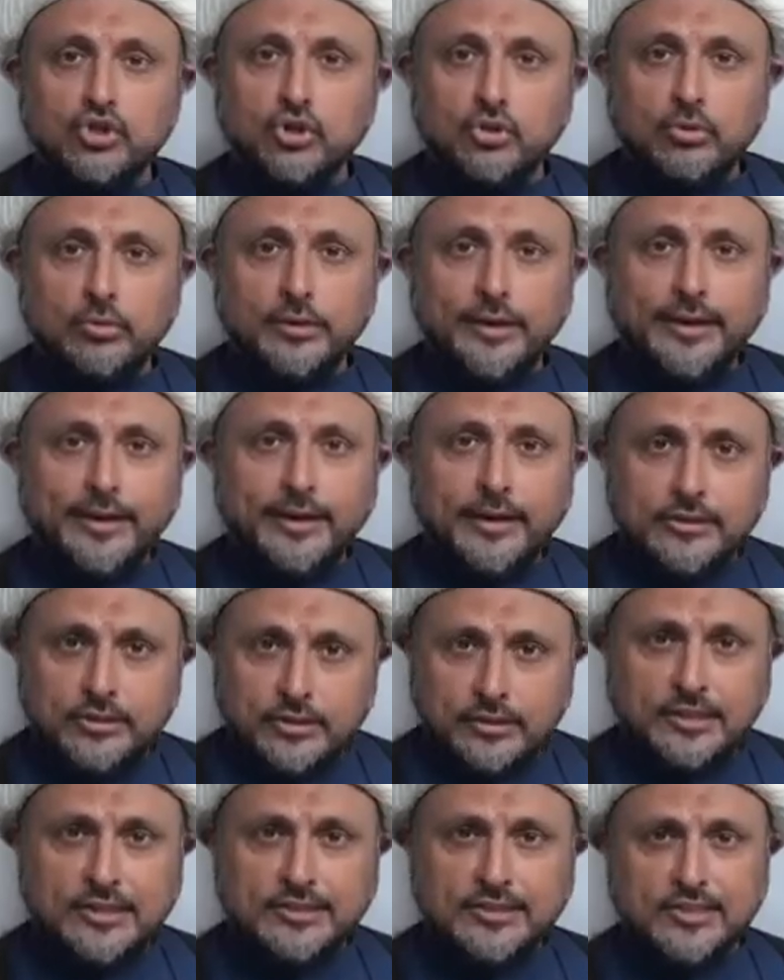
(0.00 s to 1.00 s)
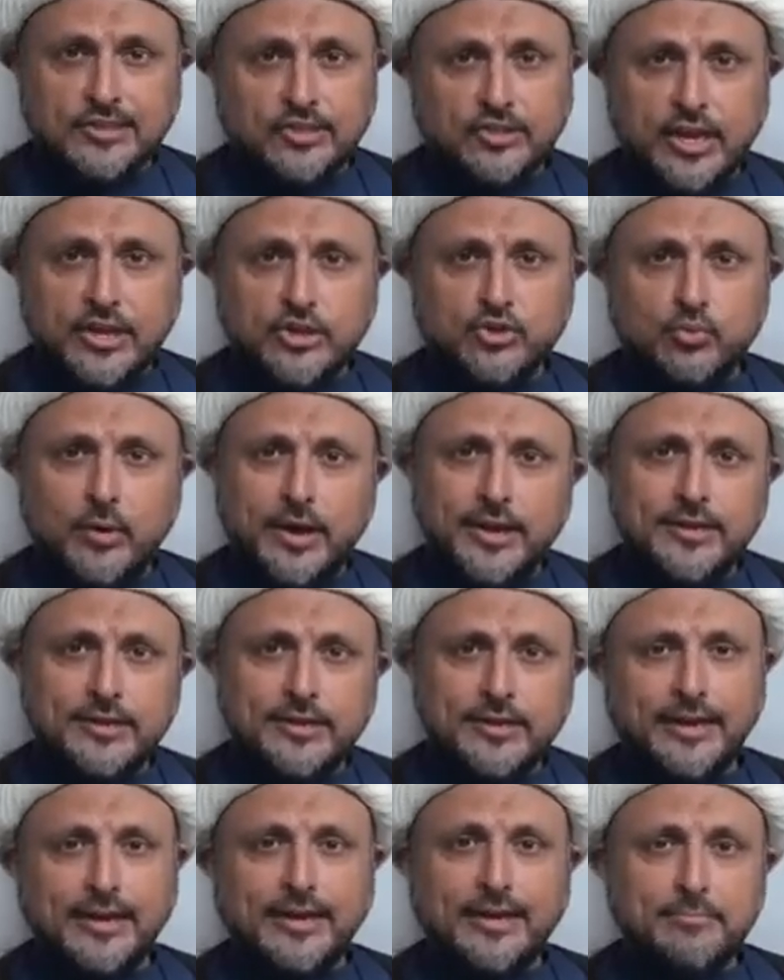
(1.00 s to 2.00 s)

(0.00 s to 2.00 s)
So this is stage 1.